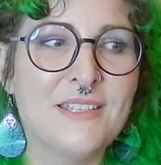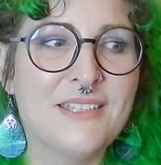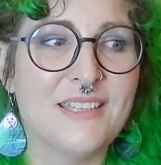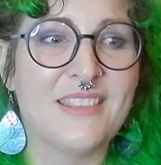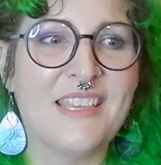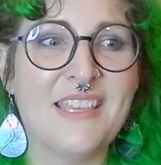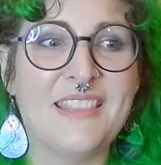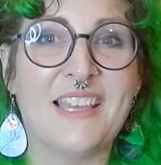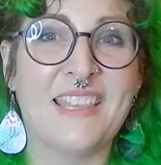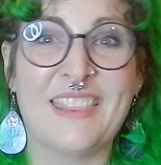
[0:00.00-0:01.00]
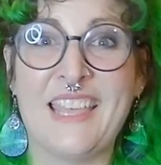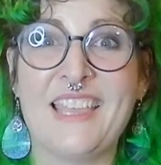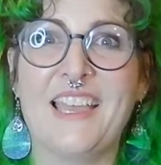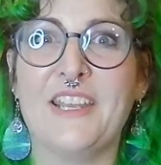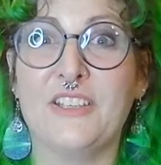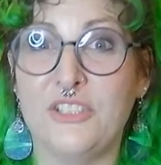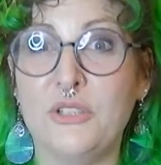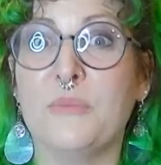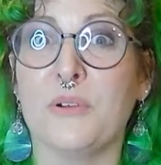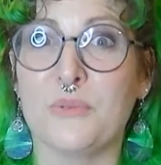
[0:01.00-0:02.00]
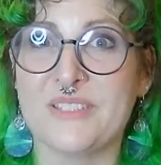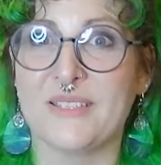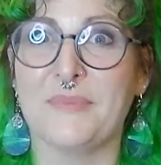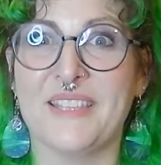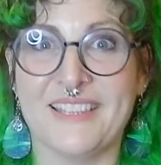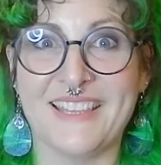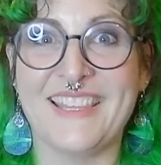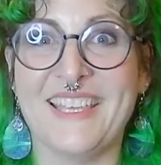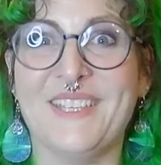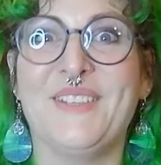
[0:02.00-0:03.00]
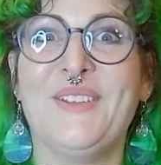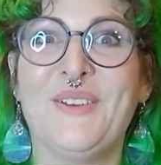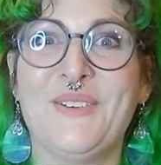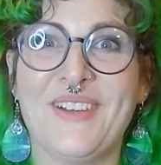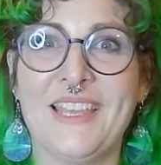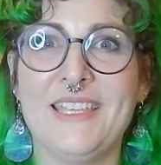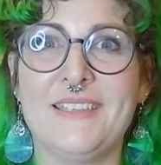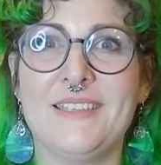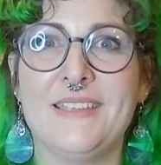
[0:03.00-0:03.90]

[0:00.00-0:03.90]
to think that that kind of humor was something that they could do, right?